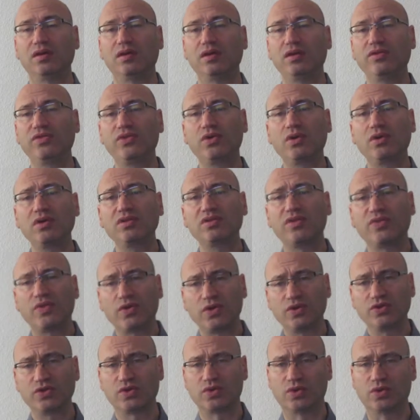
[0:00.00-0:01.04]
If you're in the
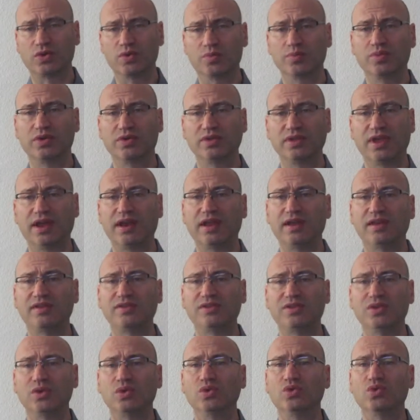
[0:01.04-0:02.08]
first group, that
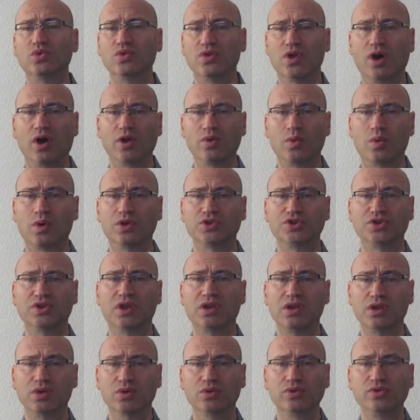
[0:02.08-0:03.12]
is, you do not watch the
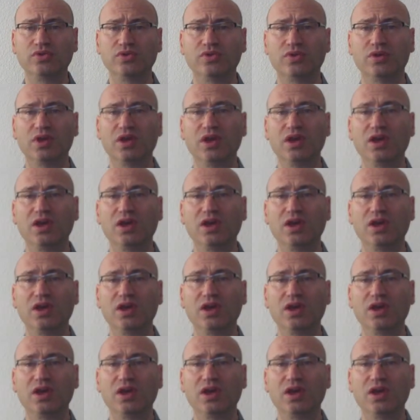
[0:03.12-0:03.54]
news,